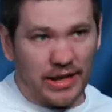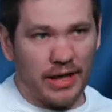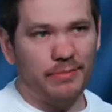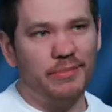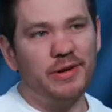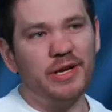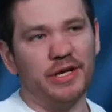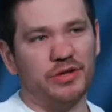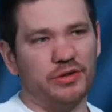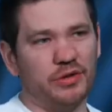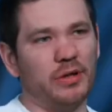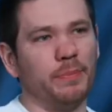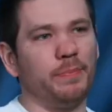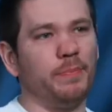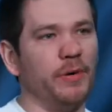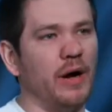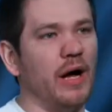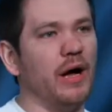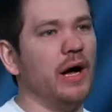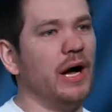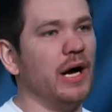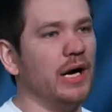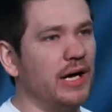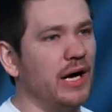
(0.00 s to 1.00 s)
committed to the
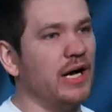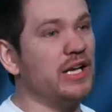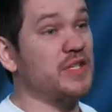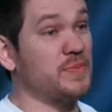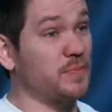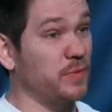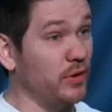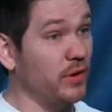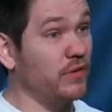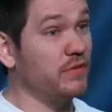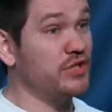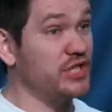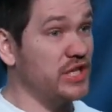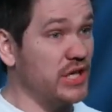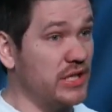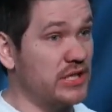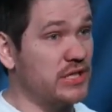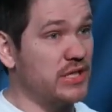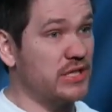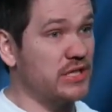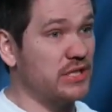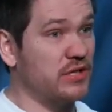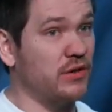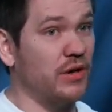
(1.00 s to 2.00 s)
gospel of
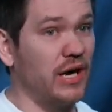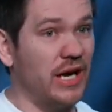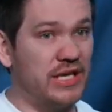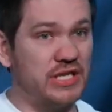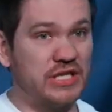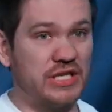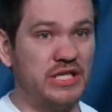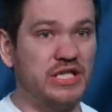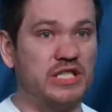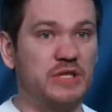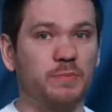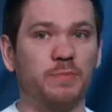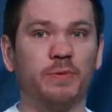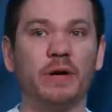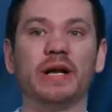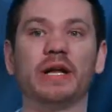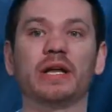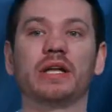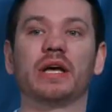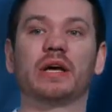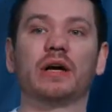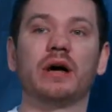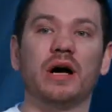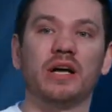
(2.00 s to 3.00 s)
Jesus Christ and
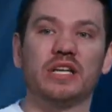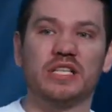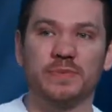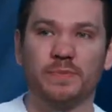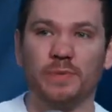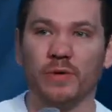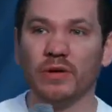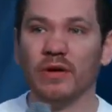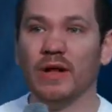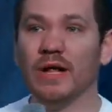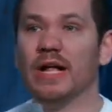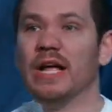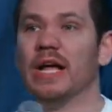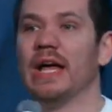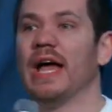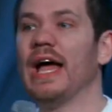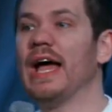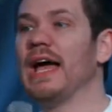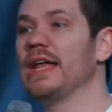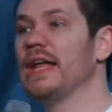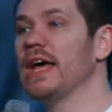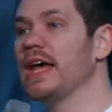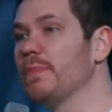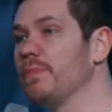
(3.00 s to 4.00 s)
spreading the gospel
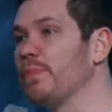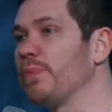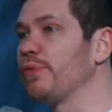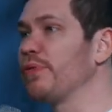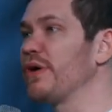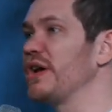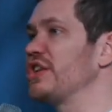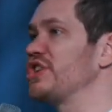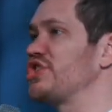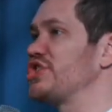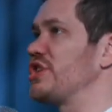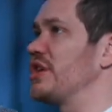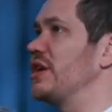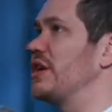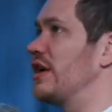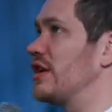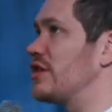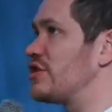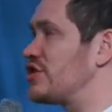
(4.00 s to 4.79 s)
and preaching